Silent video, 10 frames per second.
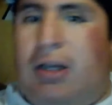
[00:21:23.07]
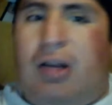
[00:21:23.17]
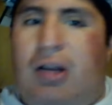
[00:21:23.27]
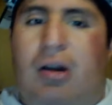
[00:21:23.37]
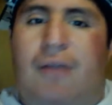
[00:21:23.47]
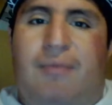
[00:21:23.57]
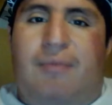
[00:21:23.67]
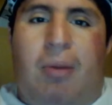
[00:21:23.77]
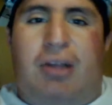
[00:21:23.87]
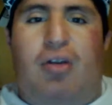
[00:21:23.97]
Remember
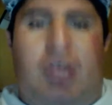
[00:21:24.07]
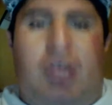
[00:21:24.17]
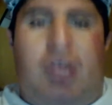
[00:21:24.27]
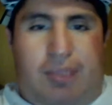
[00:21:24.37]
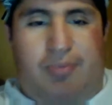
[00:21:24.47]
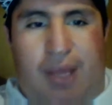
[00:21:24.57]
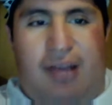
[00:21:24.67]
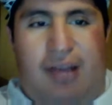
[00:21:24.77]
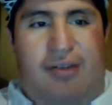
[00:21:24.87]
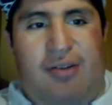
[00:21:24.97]
the new ownership, right?
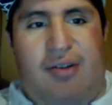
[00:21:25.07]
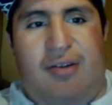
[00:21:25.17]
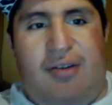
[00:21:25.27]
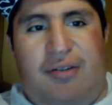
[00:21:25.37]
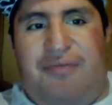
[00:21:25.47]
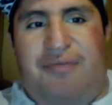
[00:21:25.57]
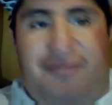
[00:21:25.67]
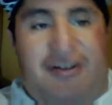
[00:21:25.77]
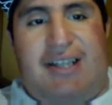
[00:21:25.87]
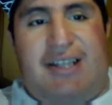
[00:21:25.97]

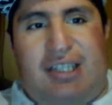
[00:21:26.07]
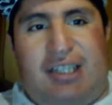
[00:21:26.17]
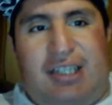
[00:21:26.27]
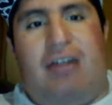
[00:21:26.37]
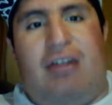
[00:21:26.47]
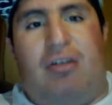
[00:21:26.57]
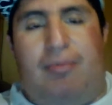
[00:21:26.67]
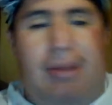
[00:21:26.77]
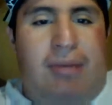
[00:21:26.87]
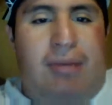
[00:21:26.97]
Fisk, Kettle,
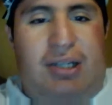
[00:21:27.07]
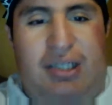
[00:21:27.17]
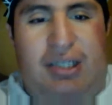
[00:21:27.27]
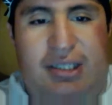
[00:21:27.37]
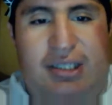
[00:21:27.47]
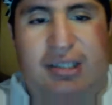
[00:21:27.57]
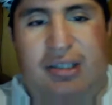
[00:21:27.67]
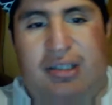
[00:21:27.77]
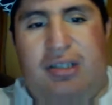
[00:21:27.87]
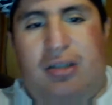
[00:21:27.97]
Ben Mertens.
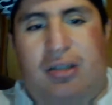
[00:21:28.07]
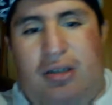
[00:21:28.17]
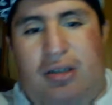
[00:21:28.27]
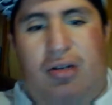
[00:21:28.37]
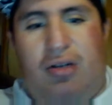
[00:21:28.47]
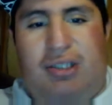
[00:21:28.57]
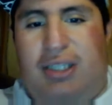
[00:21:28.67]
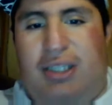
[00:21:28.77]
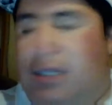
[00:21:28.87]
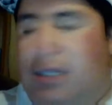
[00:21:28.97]
Of course,
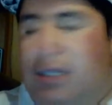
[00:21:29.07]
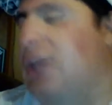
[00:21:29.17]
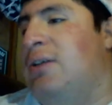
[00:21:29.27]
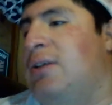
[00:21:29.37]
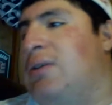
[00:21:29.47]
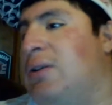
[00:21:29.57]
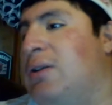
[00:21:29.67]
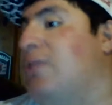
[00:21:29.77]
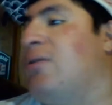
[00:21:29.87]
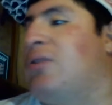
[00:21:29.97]

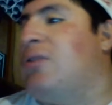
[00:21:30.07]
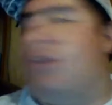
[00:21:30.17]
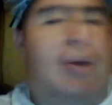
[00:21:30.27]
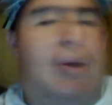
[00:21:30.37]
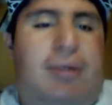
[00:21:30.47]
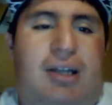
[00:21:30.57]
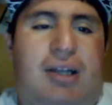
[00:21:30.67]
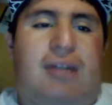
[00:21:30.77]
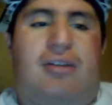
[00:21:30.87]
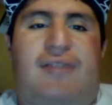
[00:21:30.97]
Obama can get an
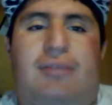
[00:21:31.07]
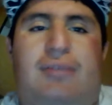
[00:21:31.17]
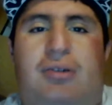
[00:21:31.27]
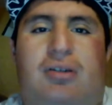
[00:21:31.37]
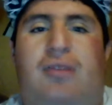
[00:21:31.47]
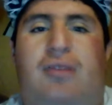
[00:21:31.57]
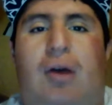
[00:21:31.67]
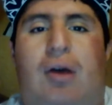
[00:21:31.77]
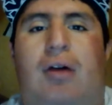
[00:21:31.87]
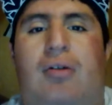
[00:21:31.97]
investment in there for a while.